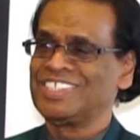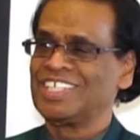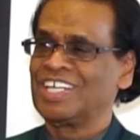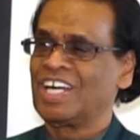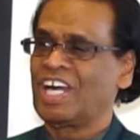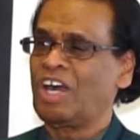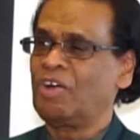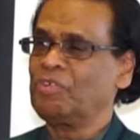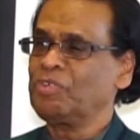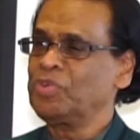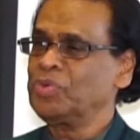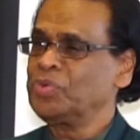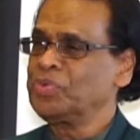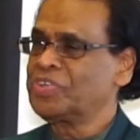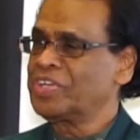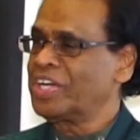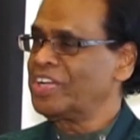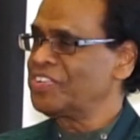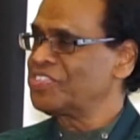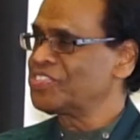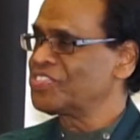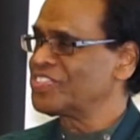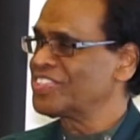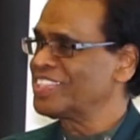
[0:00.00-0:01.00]
How you
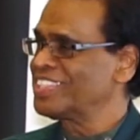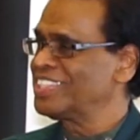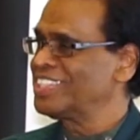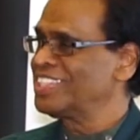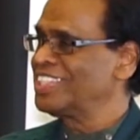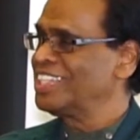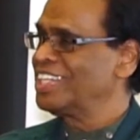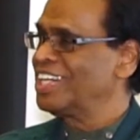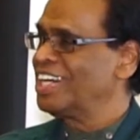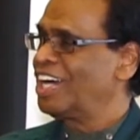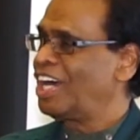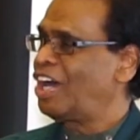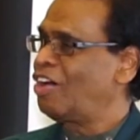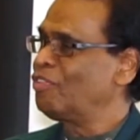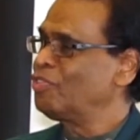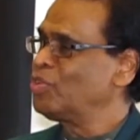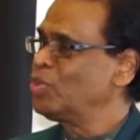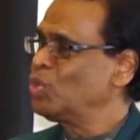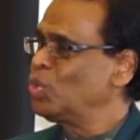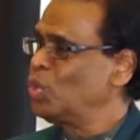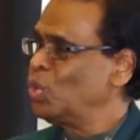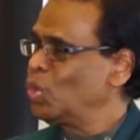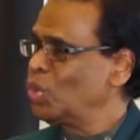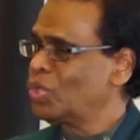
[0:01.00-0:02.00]
dress, how
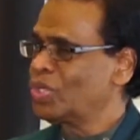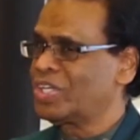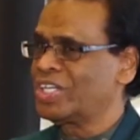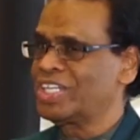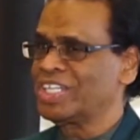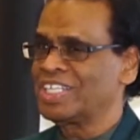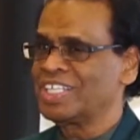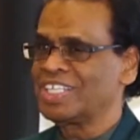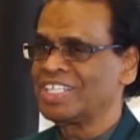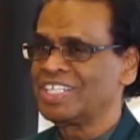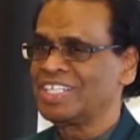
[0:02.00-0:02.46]
you look.